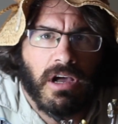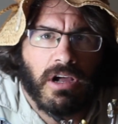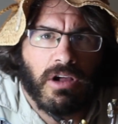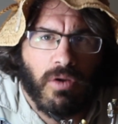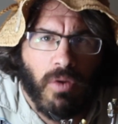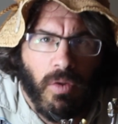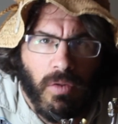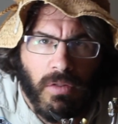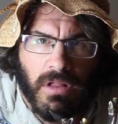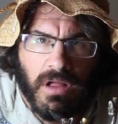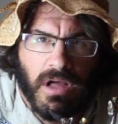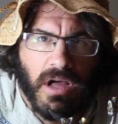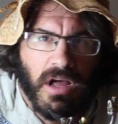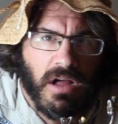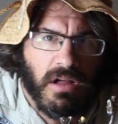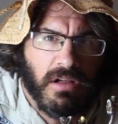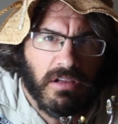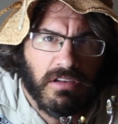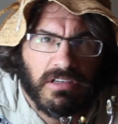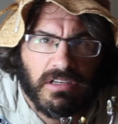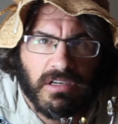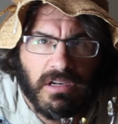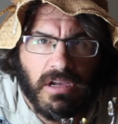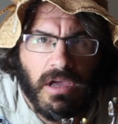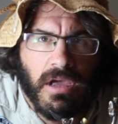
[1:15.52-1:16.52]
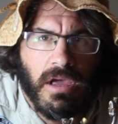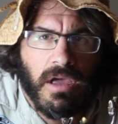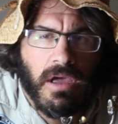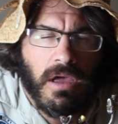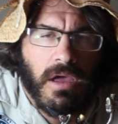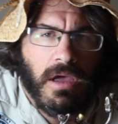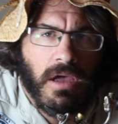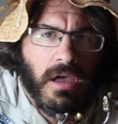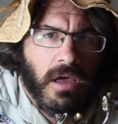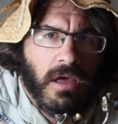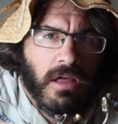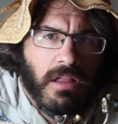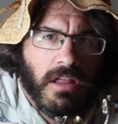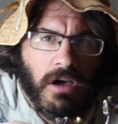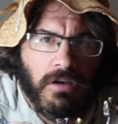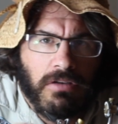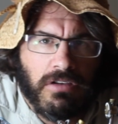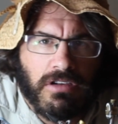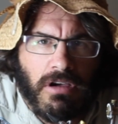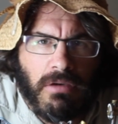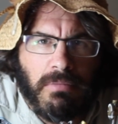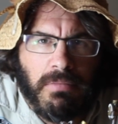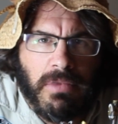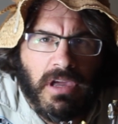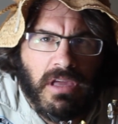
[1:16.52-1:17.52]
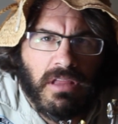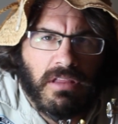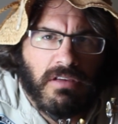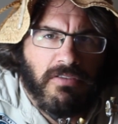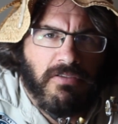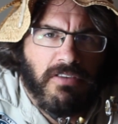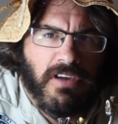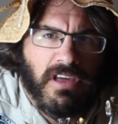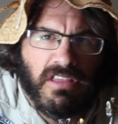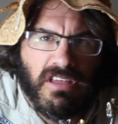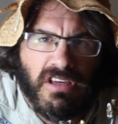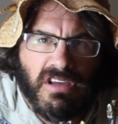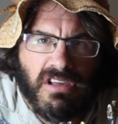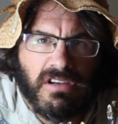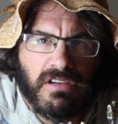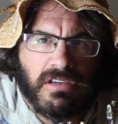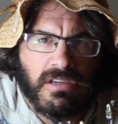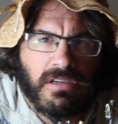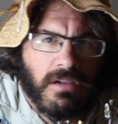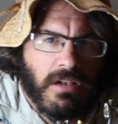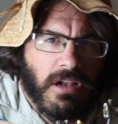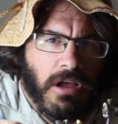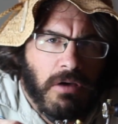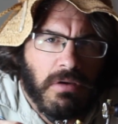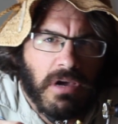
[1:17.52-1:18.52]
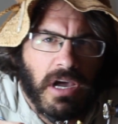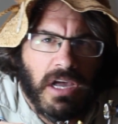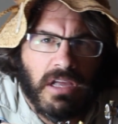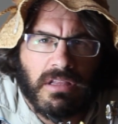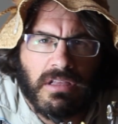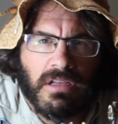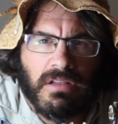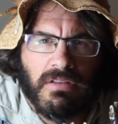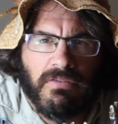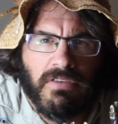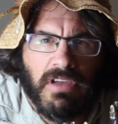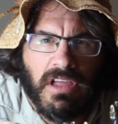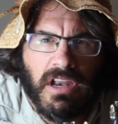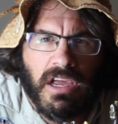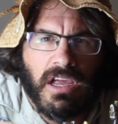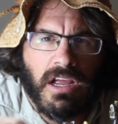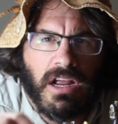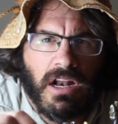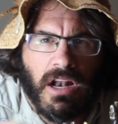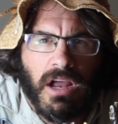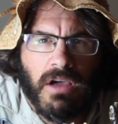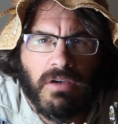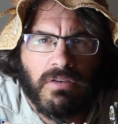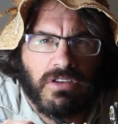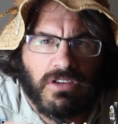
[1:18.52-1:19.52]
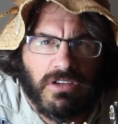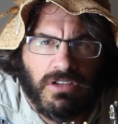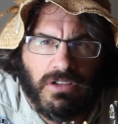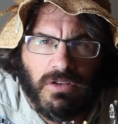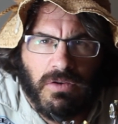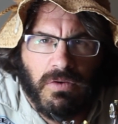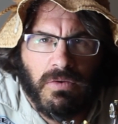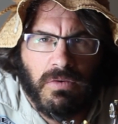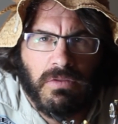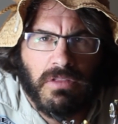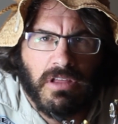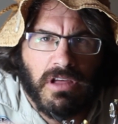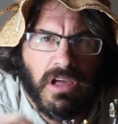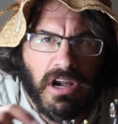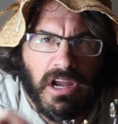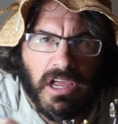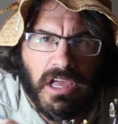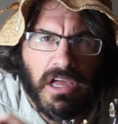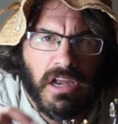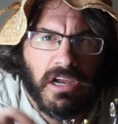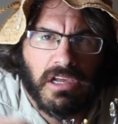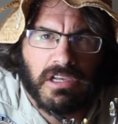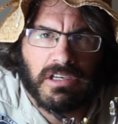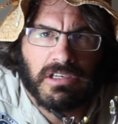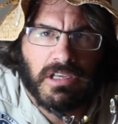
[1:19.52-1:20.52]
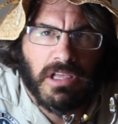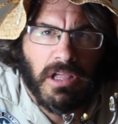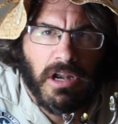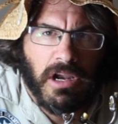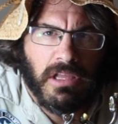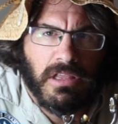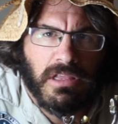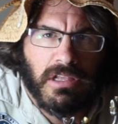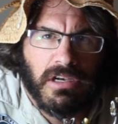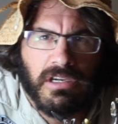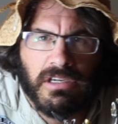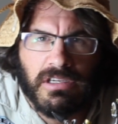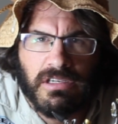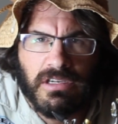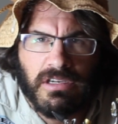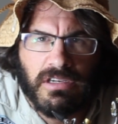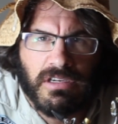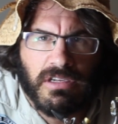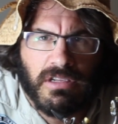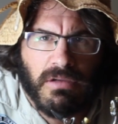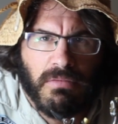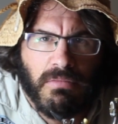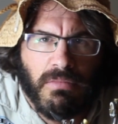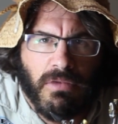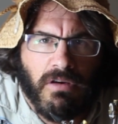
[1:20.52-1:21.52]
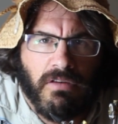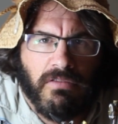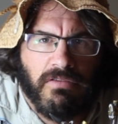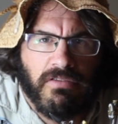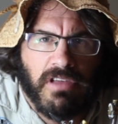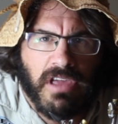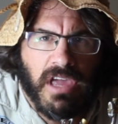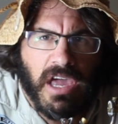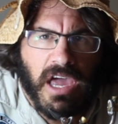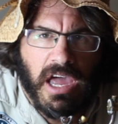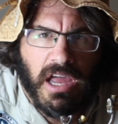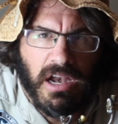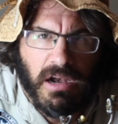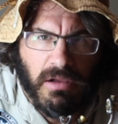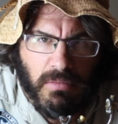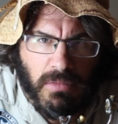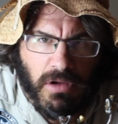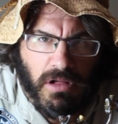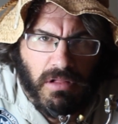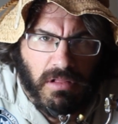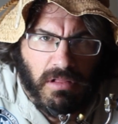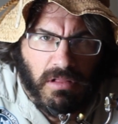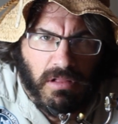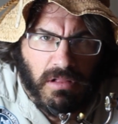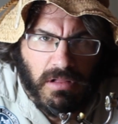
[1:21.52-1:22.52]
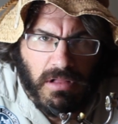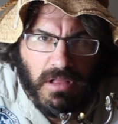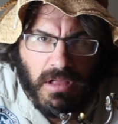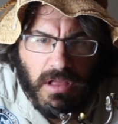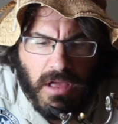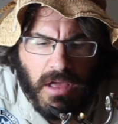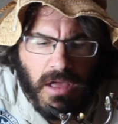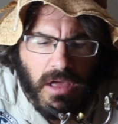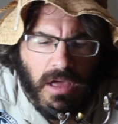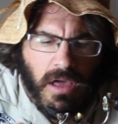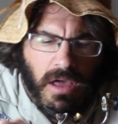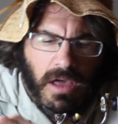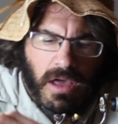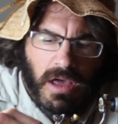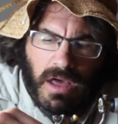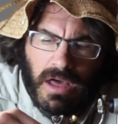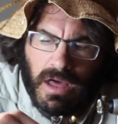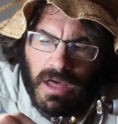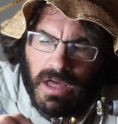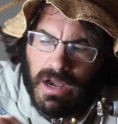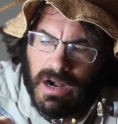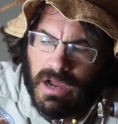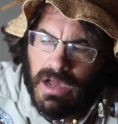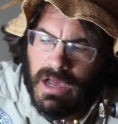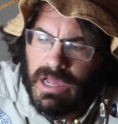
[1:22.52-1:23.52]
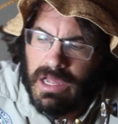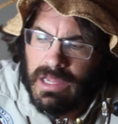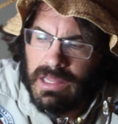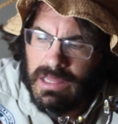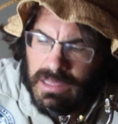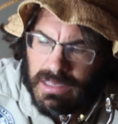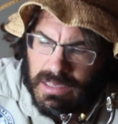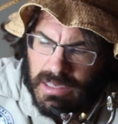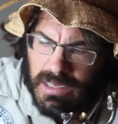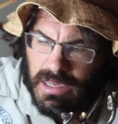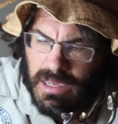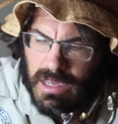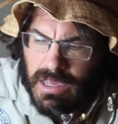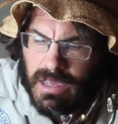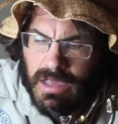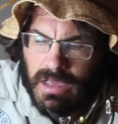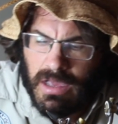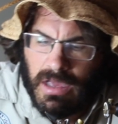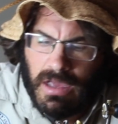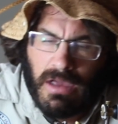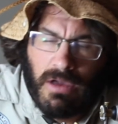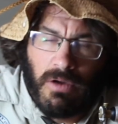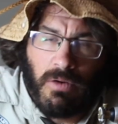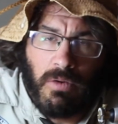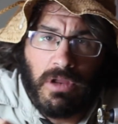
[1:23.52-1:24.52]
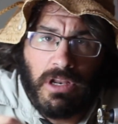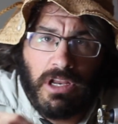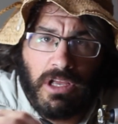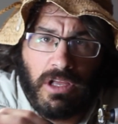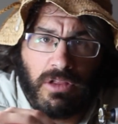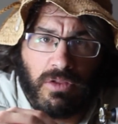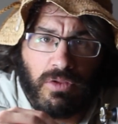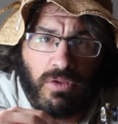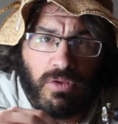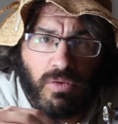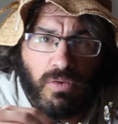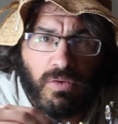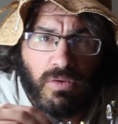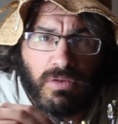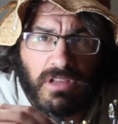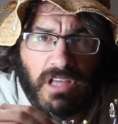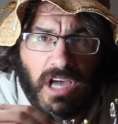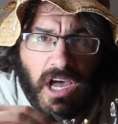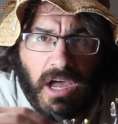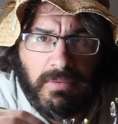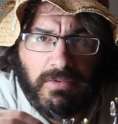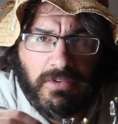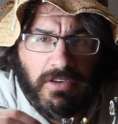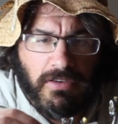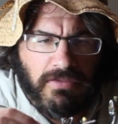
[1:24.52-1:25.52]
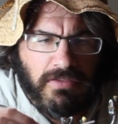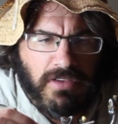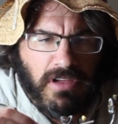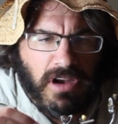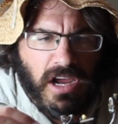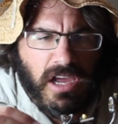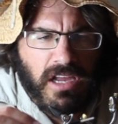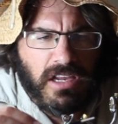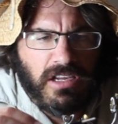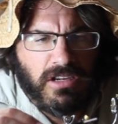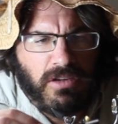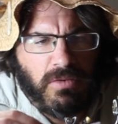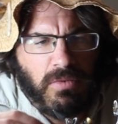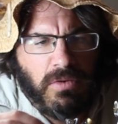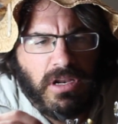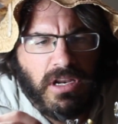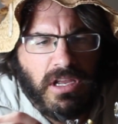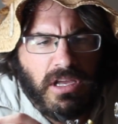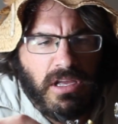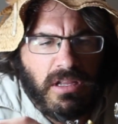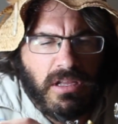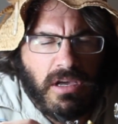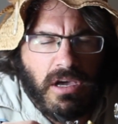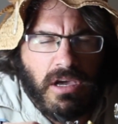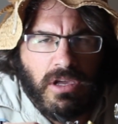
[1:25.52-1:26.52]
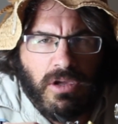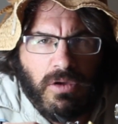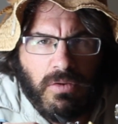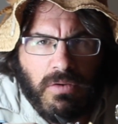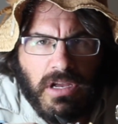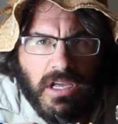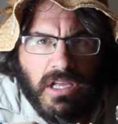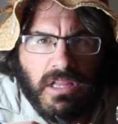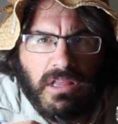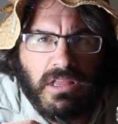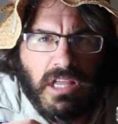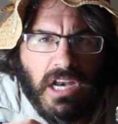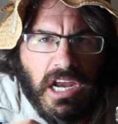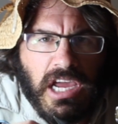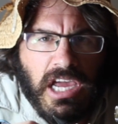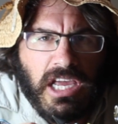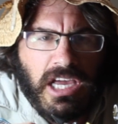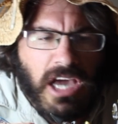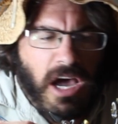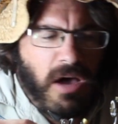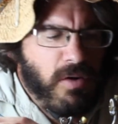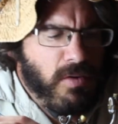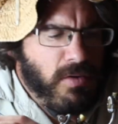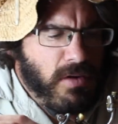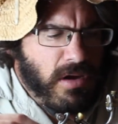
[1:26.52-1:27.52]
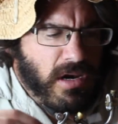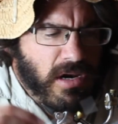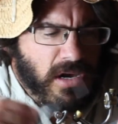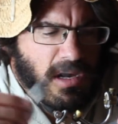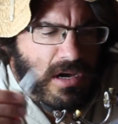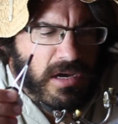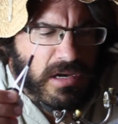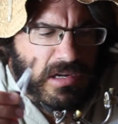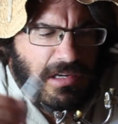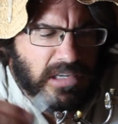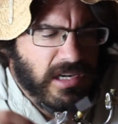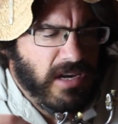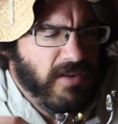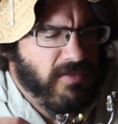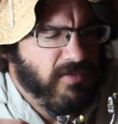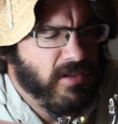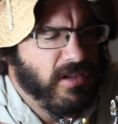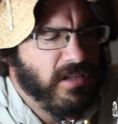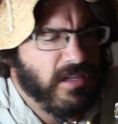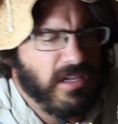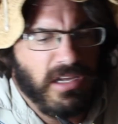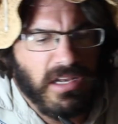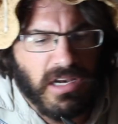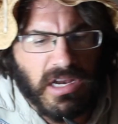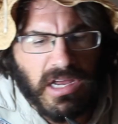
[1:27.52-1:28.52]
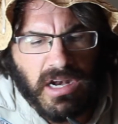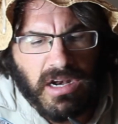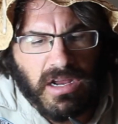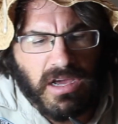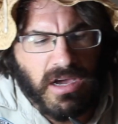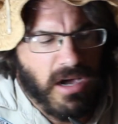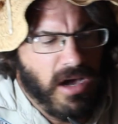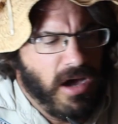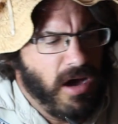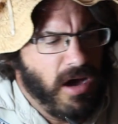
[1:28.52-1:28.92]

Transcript: a Kolgaans. Those are being the feathers located very close to the rear excretory system of the animal. Right. We need two types of threads. We need a unitrico in a 17 and a